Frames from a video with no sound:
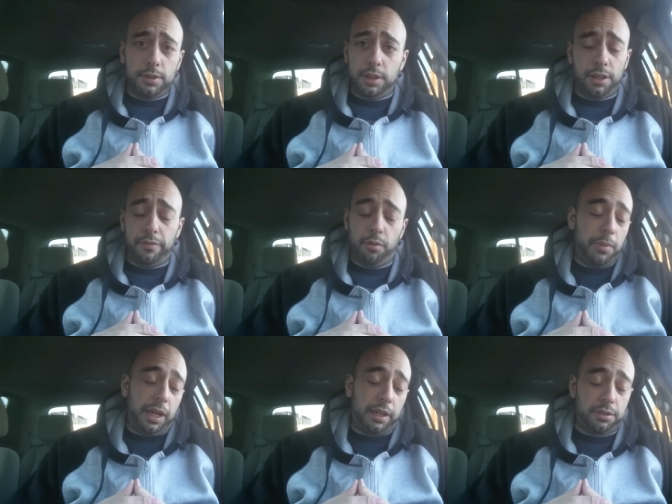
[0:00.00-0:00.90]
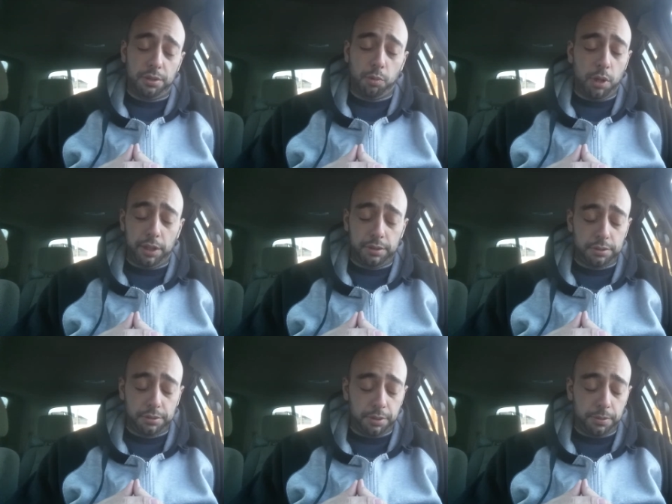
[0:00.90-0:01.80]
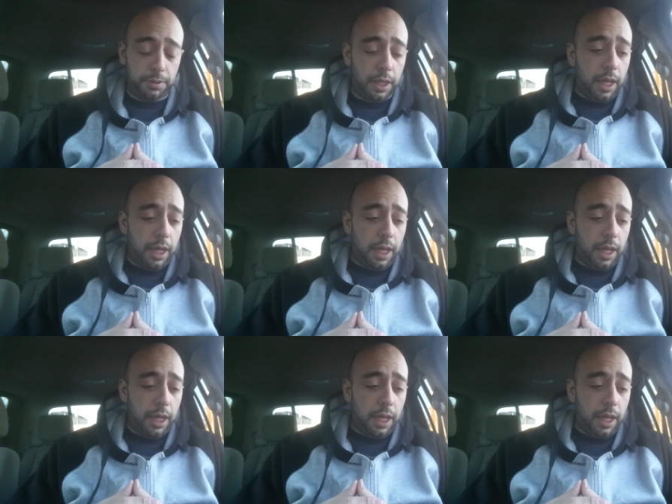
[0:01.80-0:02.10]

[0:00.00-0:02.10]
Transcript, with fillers: He didn't even make it to the wedding. So,